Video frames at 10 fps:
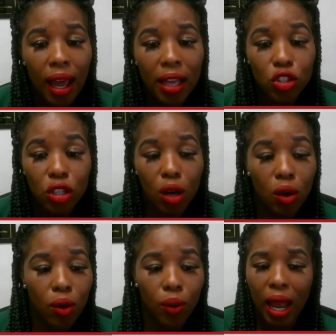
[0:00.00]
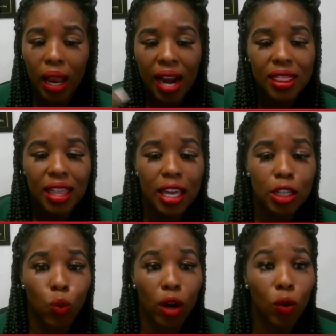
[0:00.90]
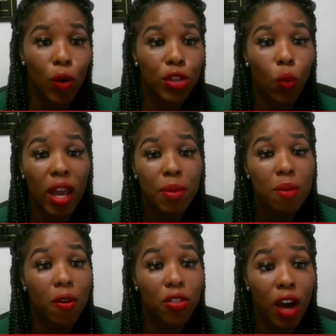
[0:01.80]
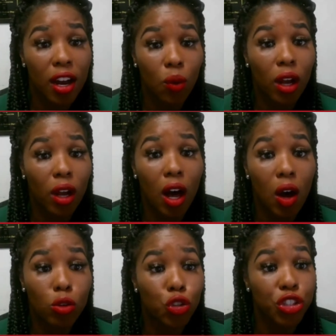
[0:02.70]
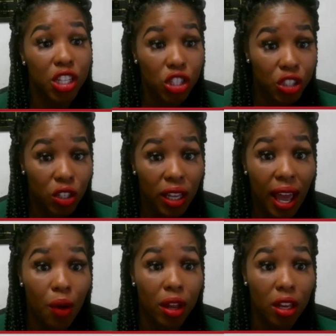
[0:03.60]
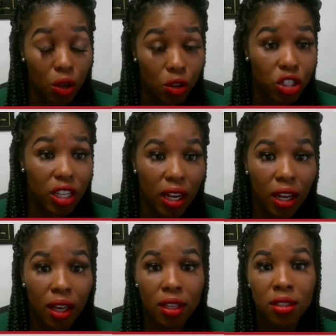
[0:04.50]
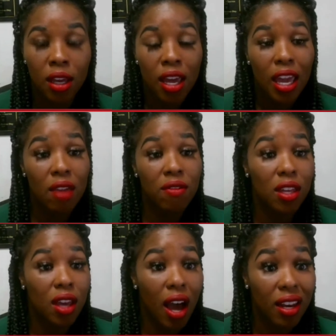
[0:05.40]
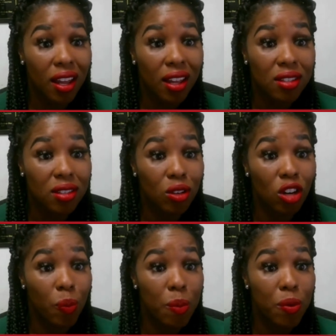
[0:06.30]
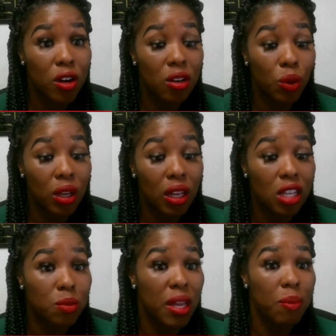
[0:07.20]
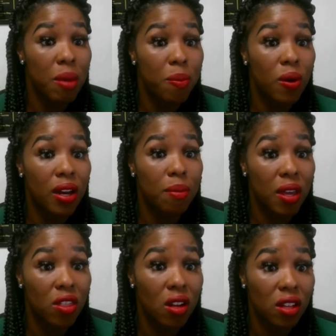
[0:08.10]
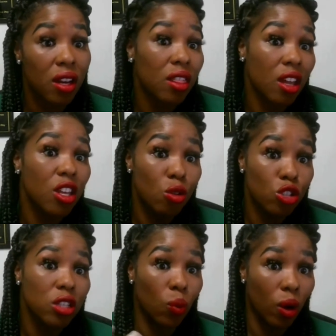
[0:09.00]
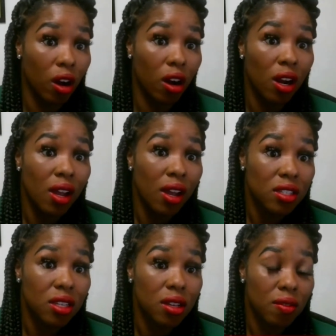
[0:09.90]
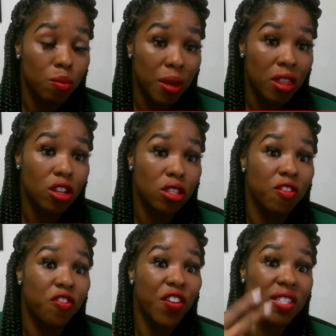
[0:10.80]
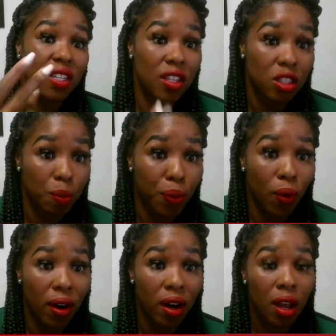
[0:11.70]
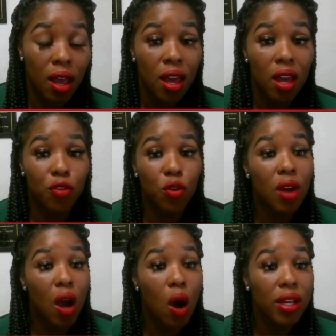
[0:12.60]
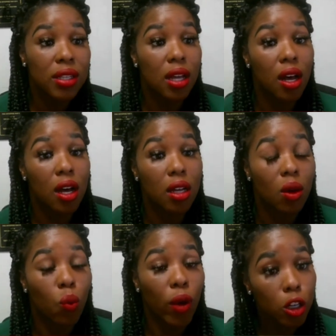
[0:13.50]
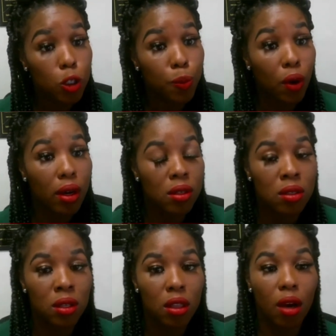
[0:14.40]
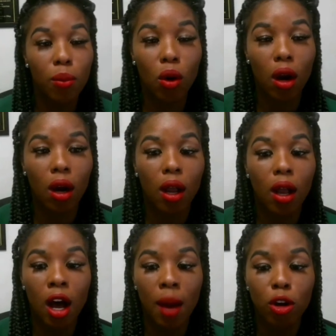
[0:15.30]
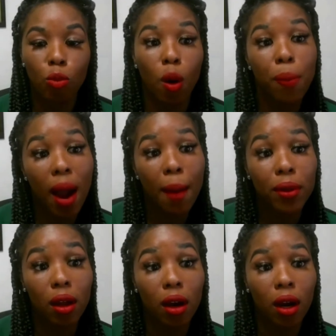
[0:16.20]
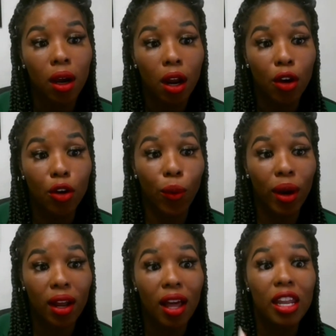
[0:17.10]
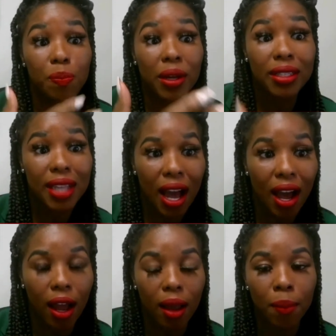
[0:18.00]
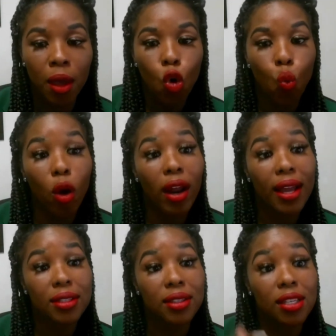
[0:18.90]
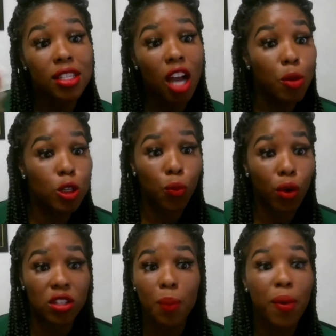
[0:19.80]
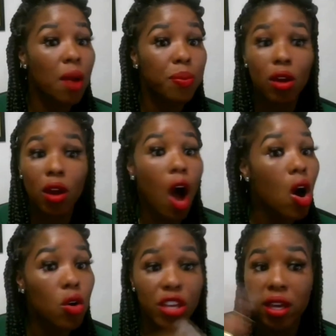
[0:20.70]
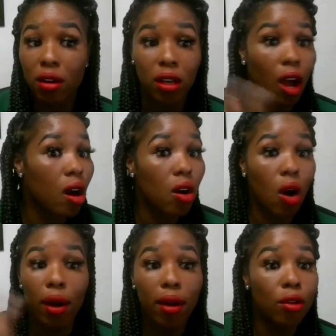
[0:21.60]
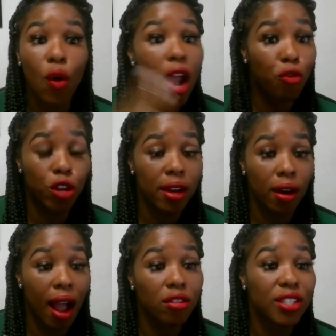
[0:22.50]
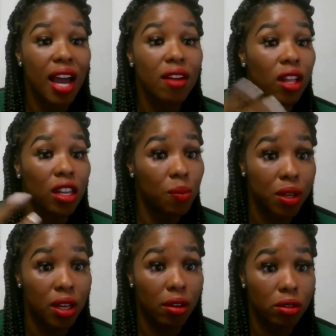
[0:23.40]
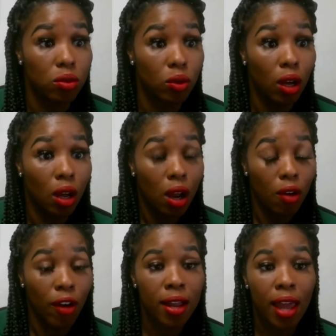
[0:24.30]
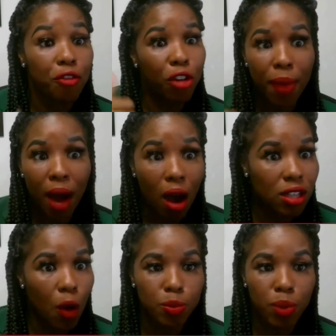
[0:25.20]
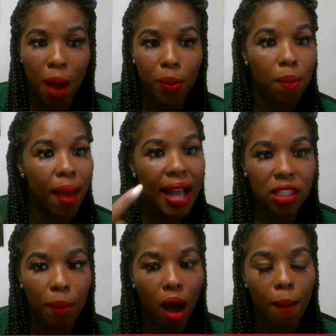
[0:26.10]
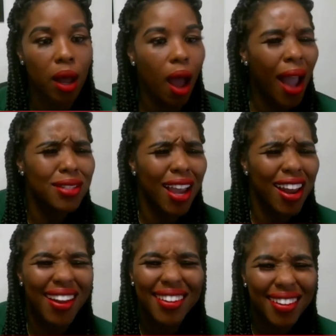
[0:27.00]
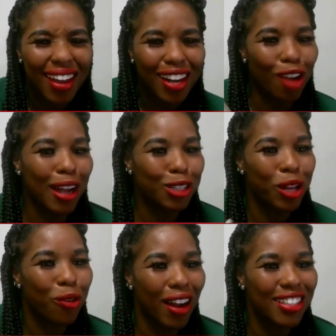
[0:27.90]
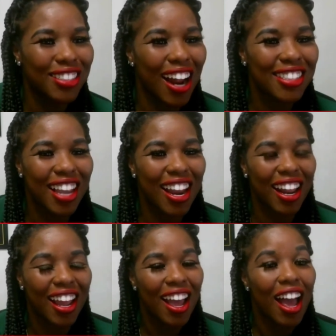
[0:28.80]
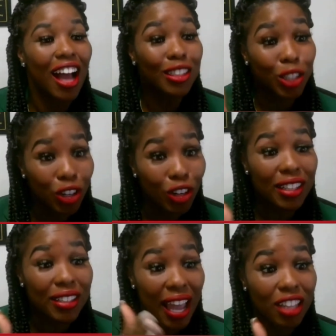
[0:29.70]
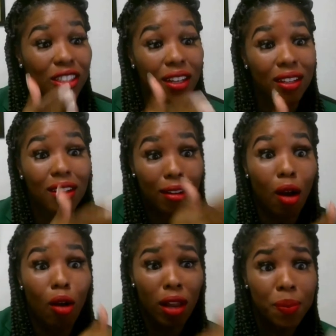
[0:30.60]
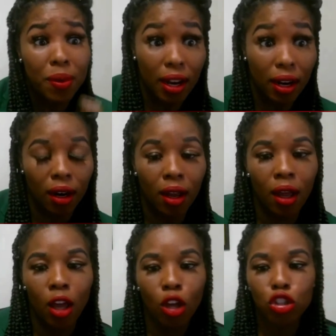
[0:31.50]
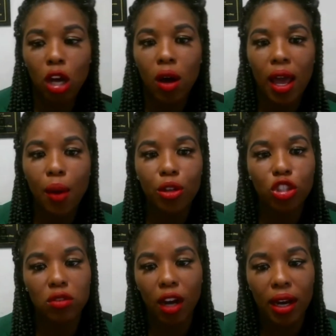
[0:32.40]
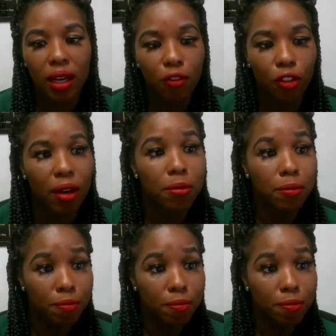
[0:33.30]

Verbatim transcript: And so a lot of things weren't going the way people thought it would go traditionally, how it usually is. Even the audience, you know, people couldn't really, as many people couldn't be there they, they usually were to be there to physically support. If you notice uh, the winter sports, more common or more popular during Olympic time, whereas the summer sports, they're popular all year long, you know, every year outside of the Olympic year too, mm. right? Like football is always popular, basketball, but ice skating, like nobody's really watching ice mm. skating until it's actually, you know, Olympic year. So it was just very. I, I'm, I'm, sorry,